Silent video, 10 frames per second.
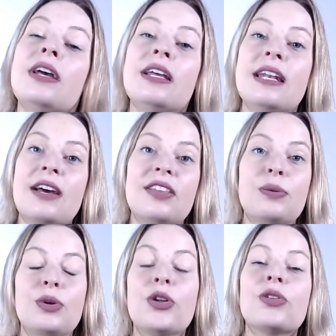Now that we
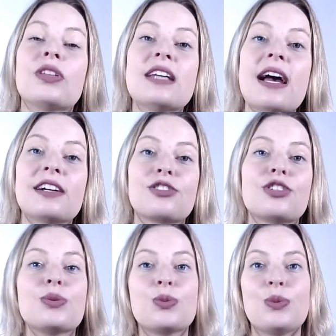know the target
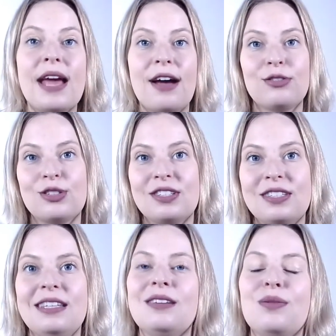groups, we have to
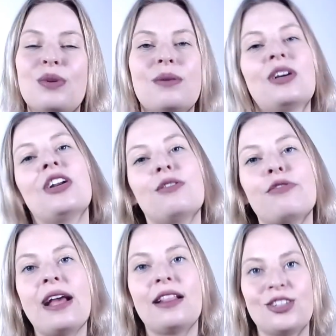see where we're gonna
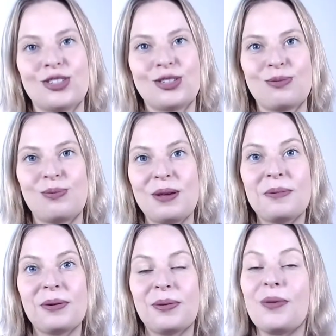find those people
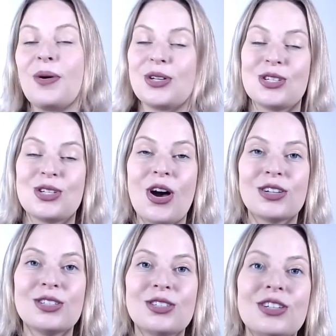we want to talk
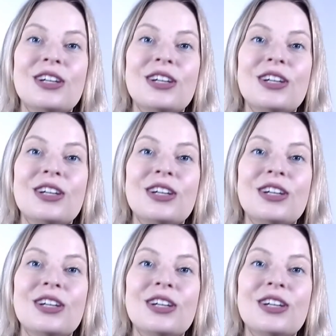to.